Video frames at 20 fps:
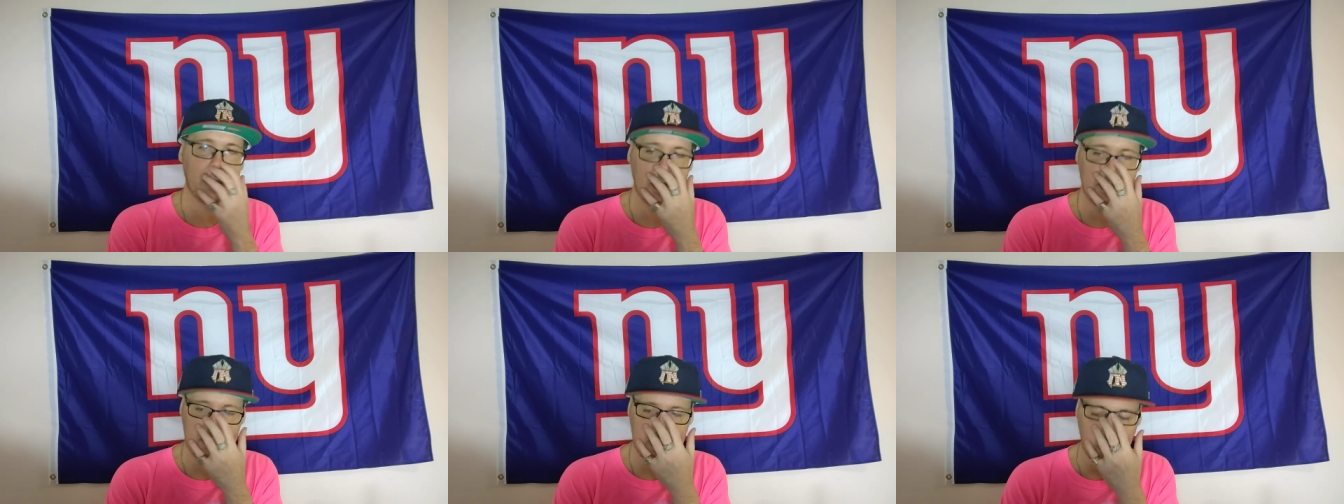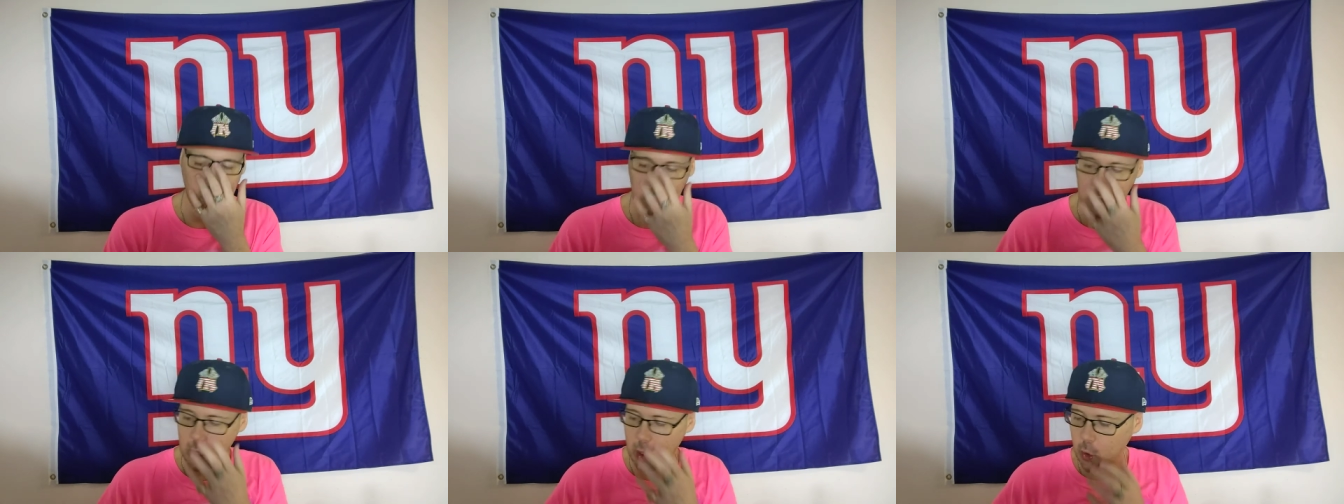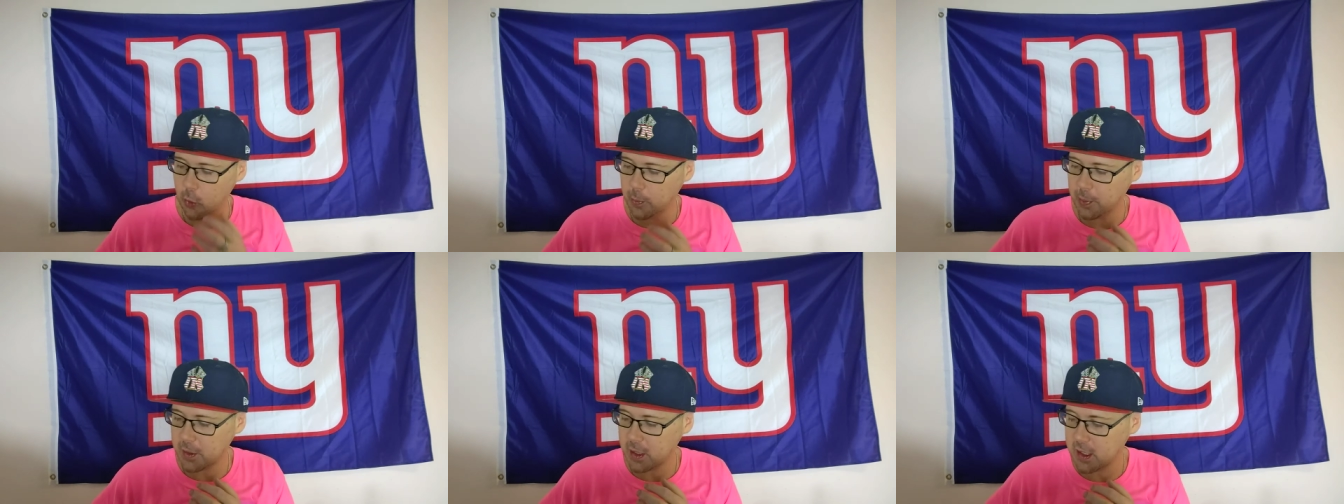And then we'll
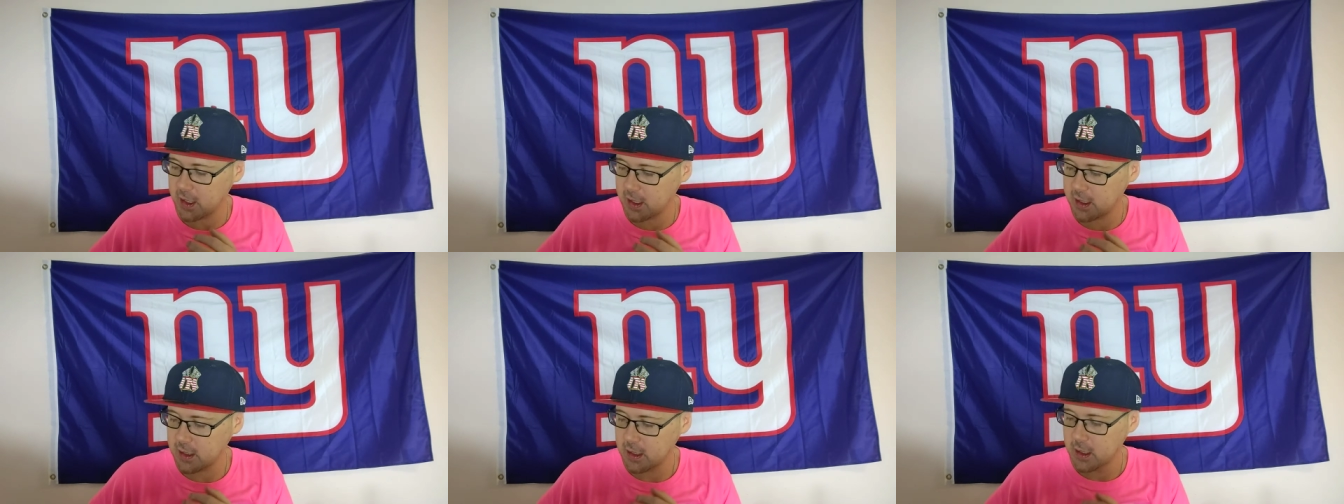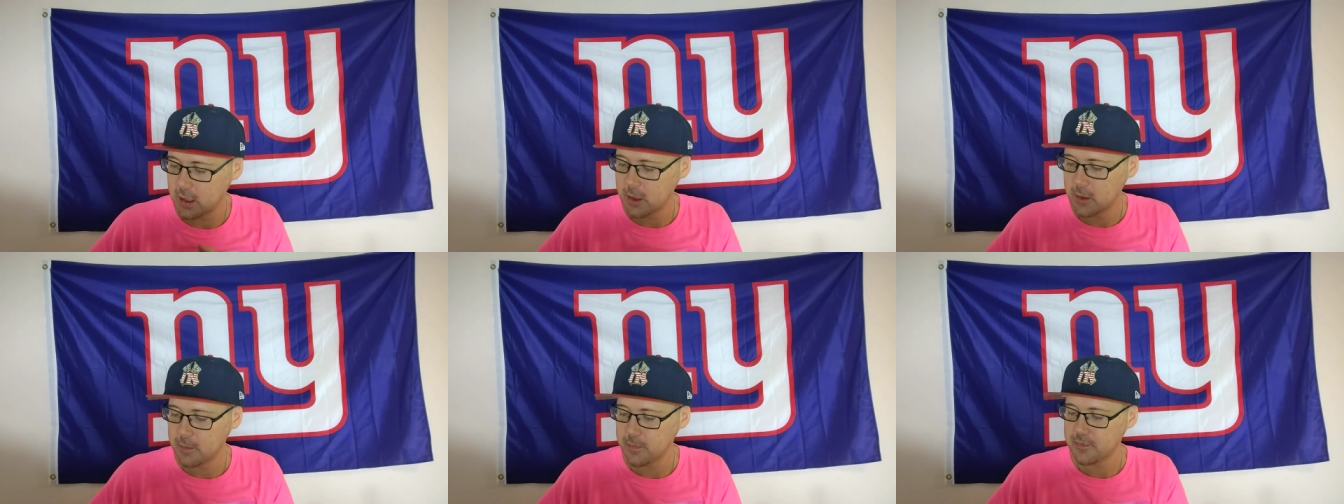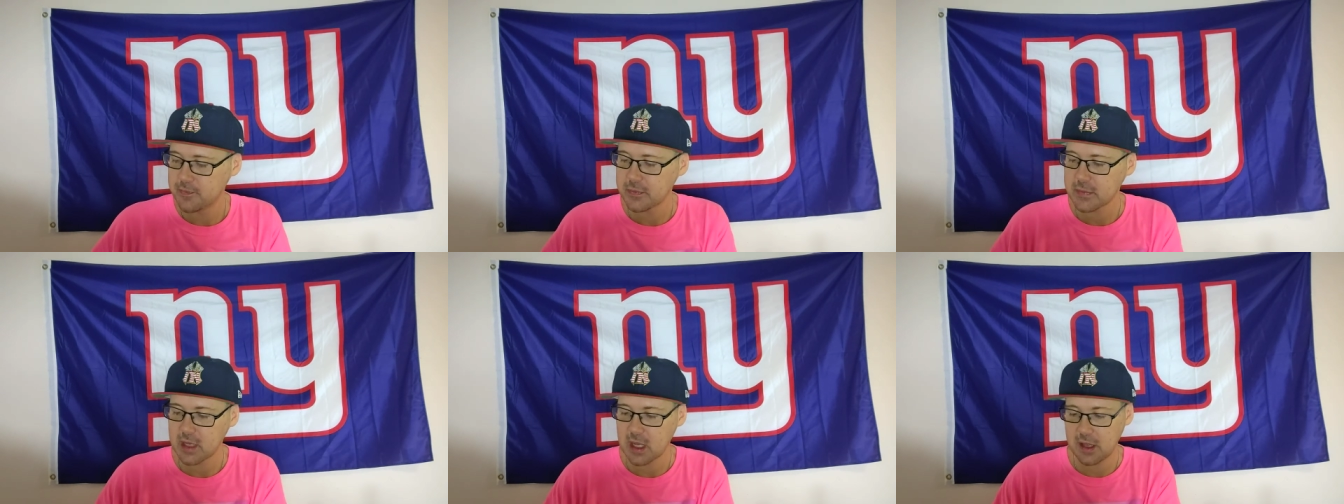open
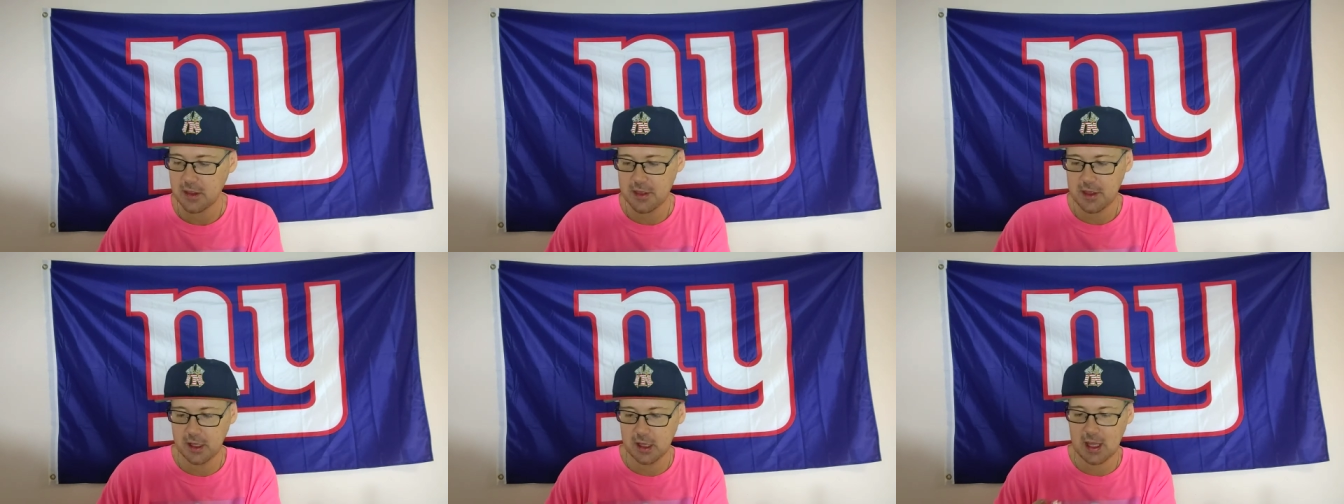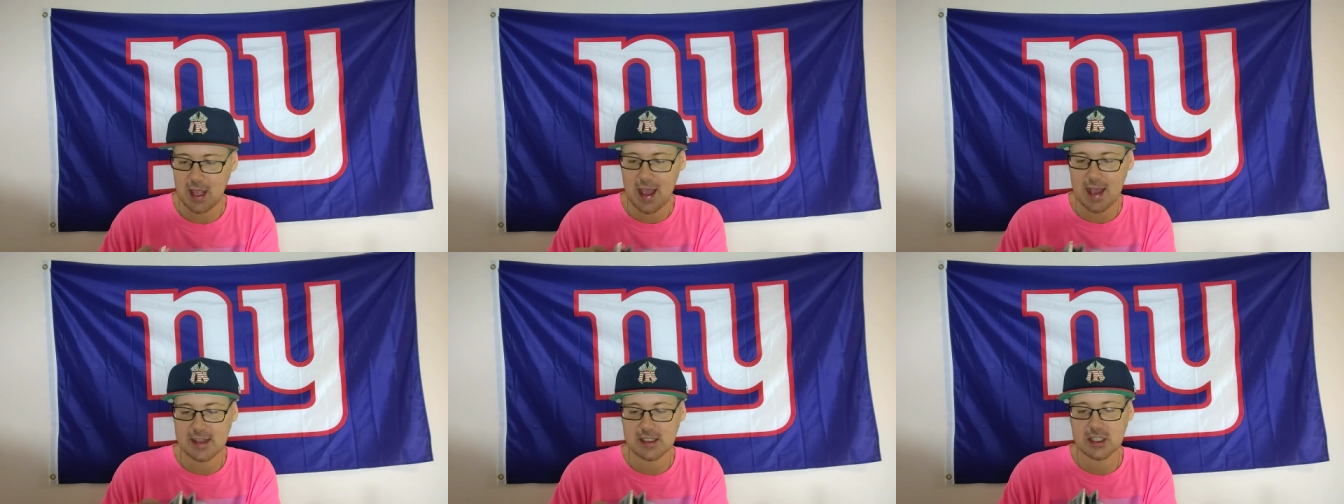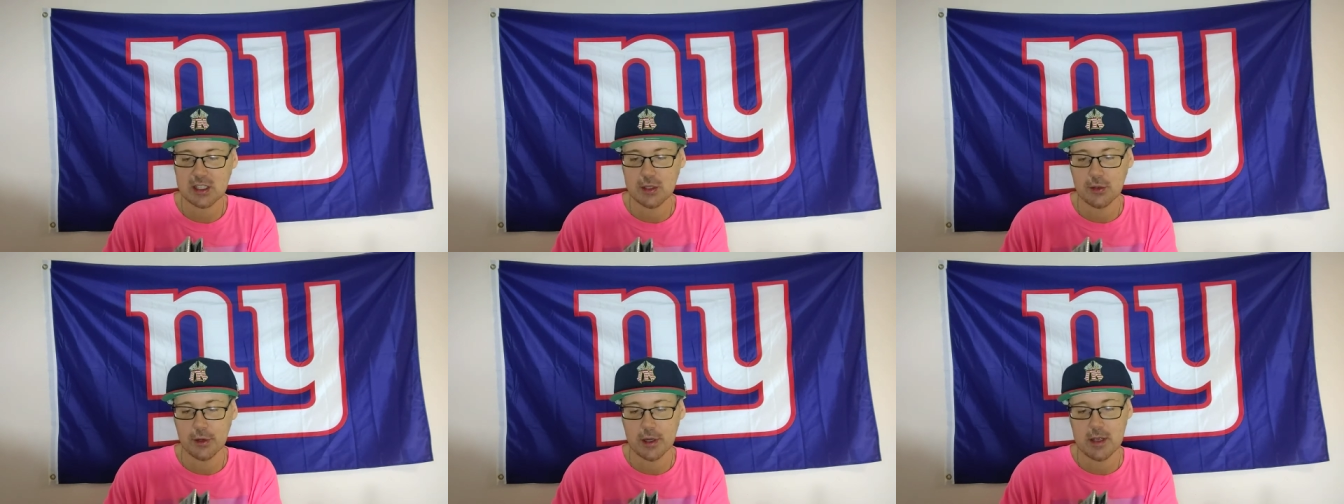the
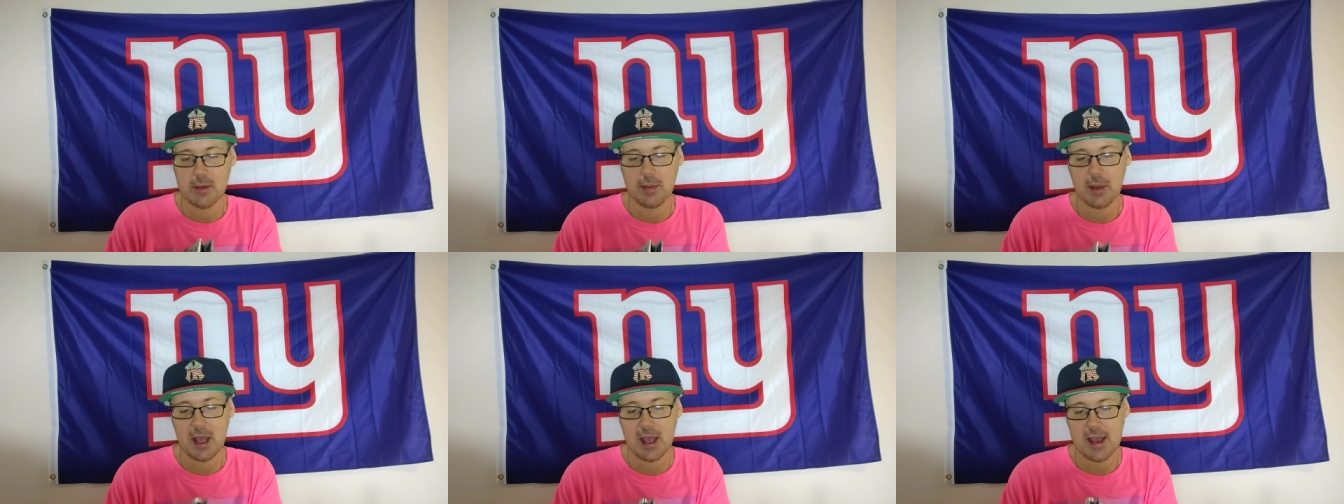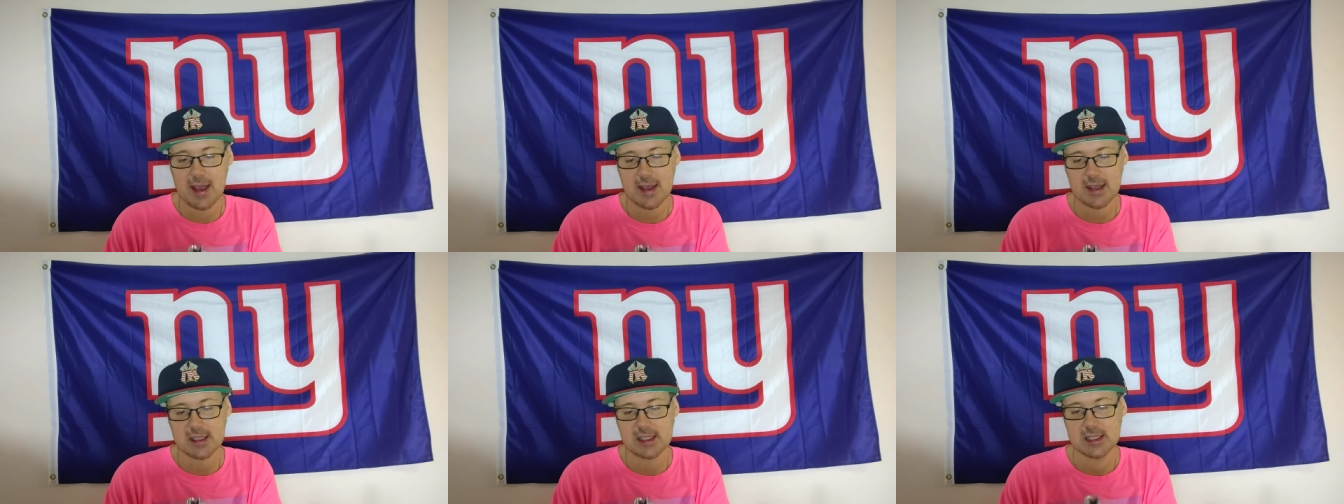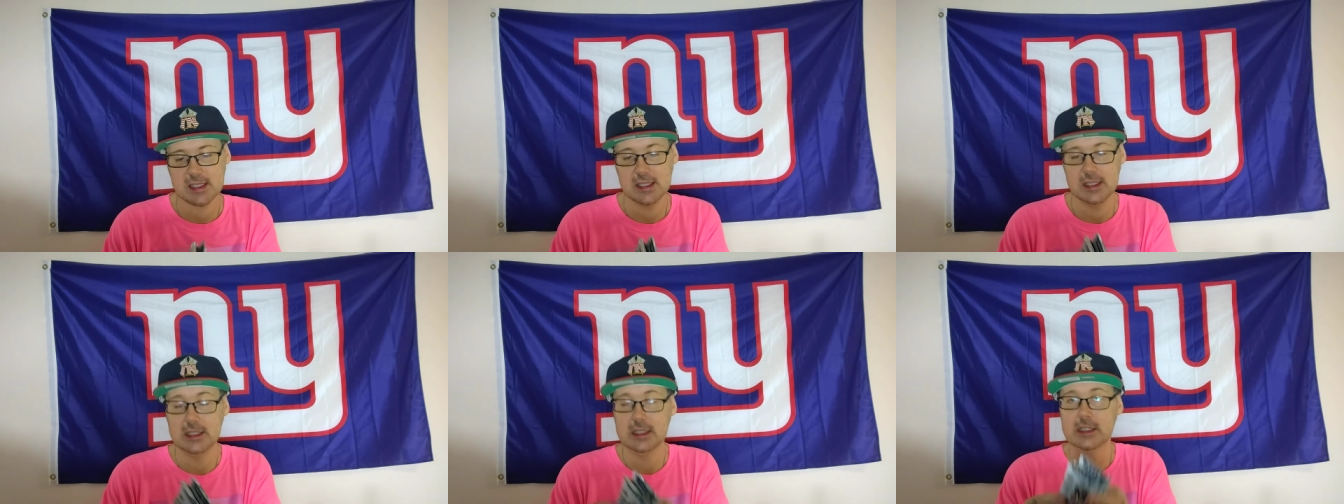last 3
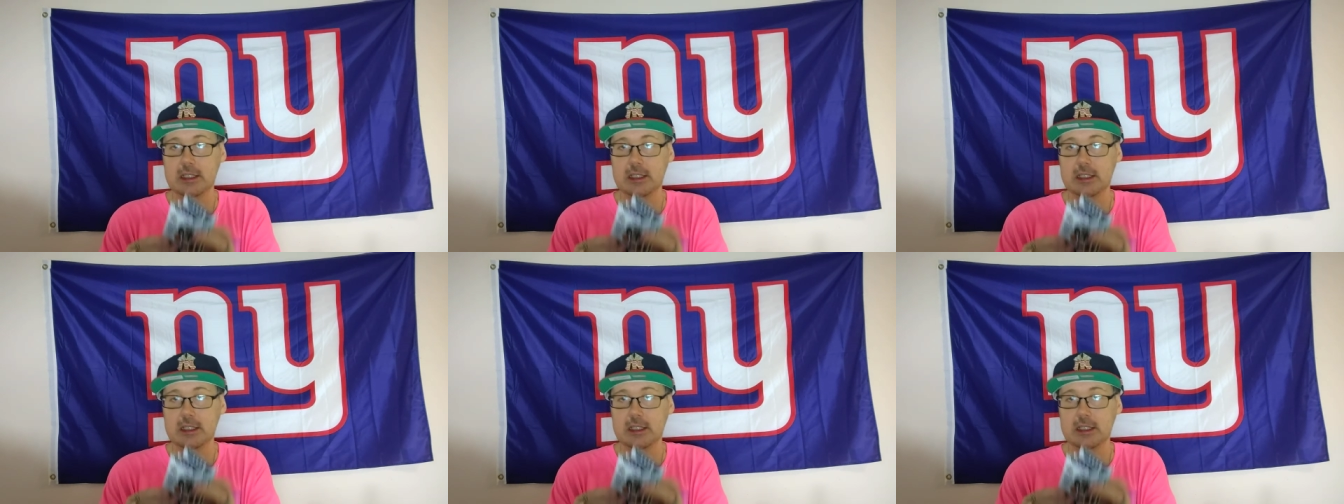packs.